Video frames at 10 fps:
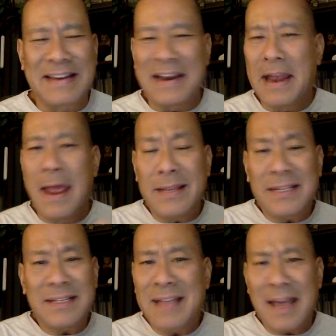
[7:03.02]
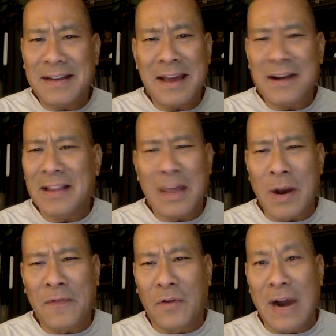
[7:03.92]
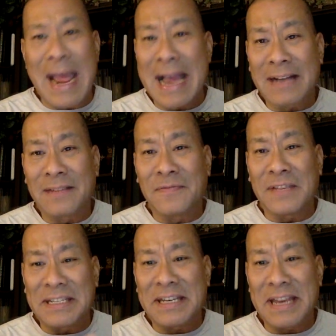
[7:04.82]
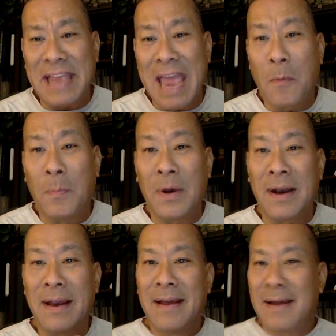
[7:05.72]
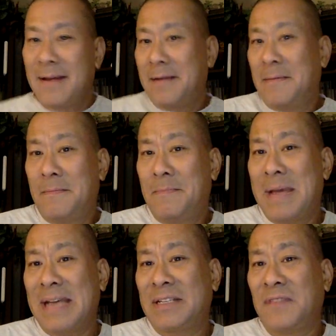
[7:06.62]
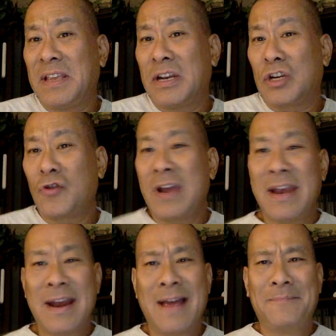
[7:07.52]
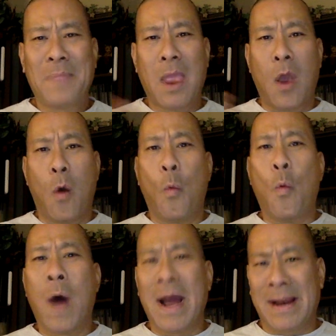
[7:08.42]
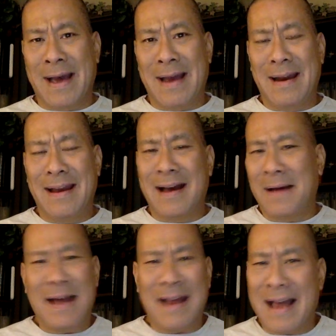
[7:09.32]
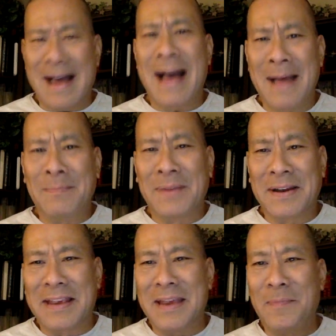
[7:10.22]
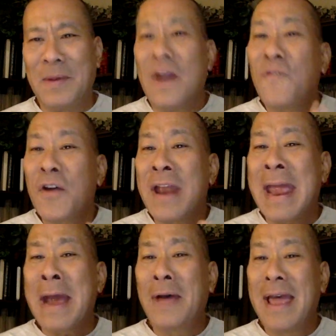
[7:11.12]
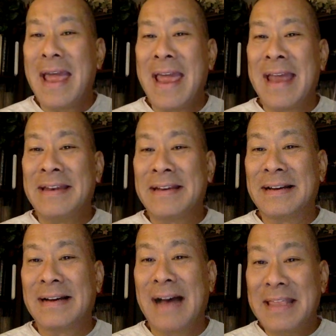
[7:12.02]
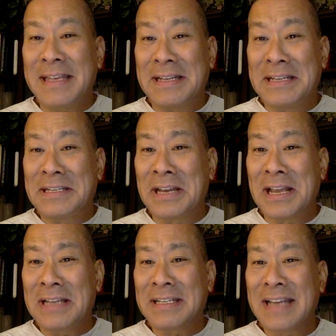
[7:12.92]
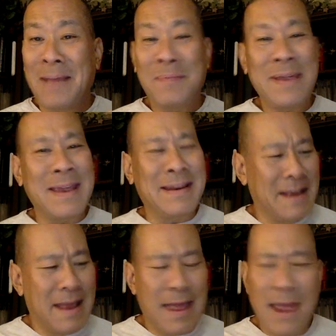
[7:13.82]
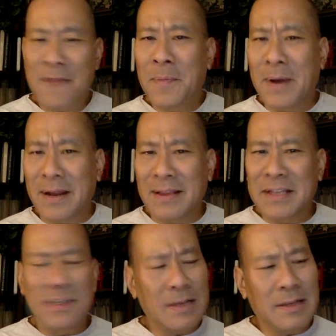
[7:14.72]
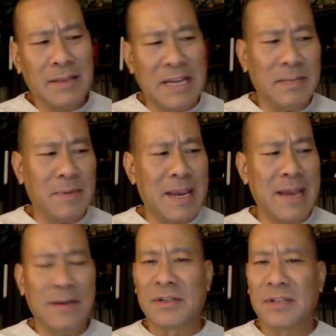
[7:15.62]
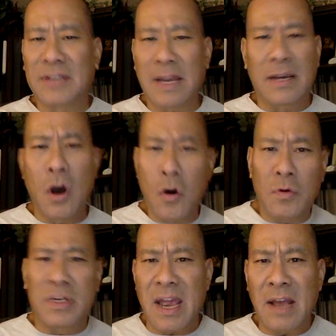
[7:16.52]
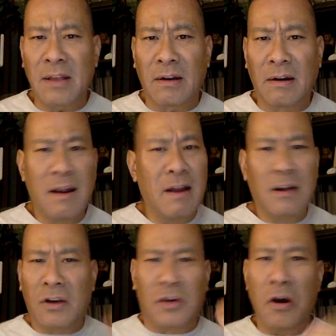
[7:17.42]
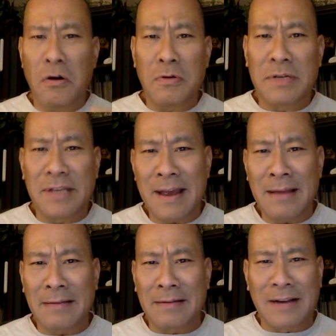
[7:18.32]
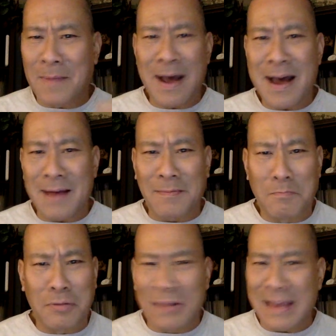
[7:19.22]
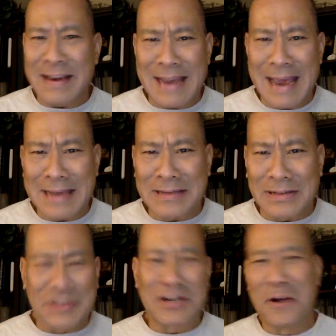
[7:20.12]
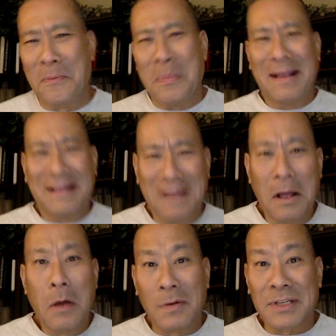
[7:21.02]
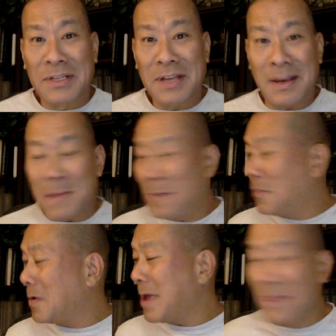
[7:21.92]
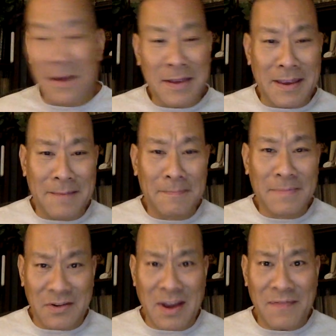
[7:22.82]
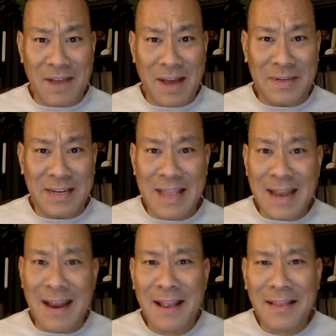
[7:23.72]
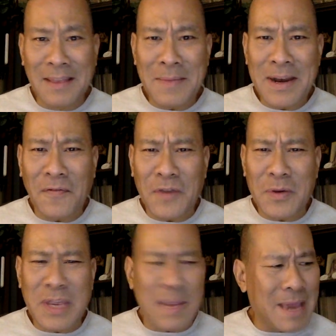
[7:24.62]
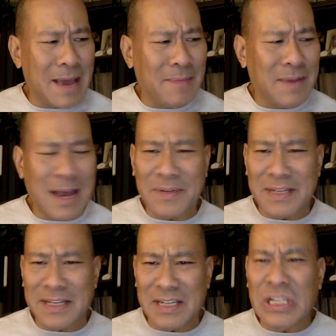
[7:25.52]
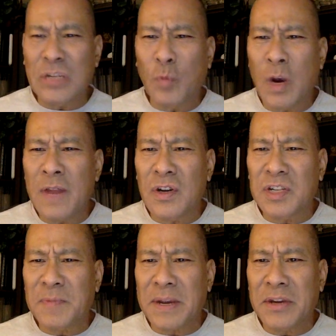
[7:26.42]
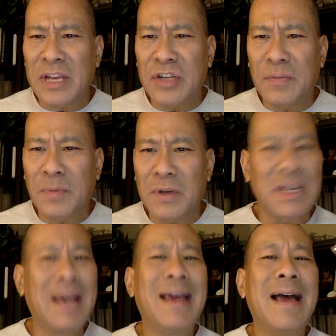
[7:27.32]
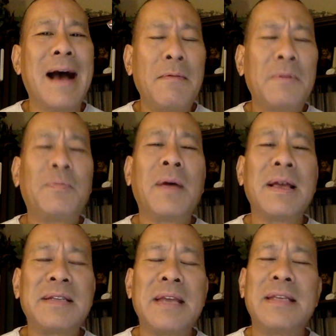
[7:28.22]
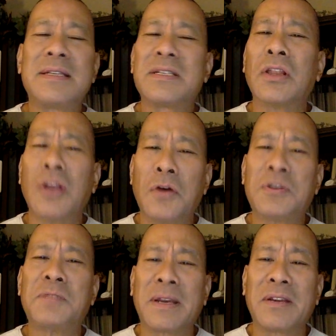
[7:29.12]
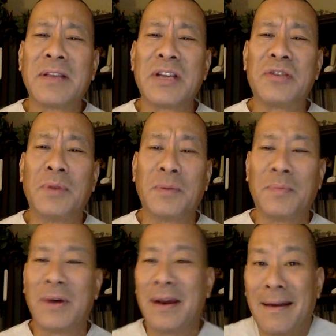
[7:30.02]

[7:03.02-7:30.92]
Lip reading: And this is not a title I would ever actively seek out, but passively in a trade, why not? I'm going to keep it for now, and I think this is a nice copy. And everybody, let's light some candles and say, go Taylor, come on, play Dazzler. So we'll see. Maybe we'll get lucky. Do you have copies of that? Let me know if you keep copies of this. Is this one of your speculation books? I would probably say this is a low speculation book, but,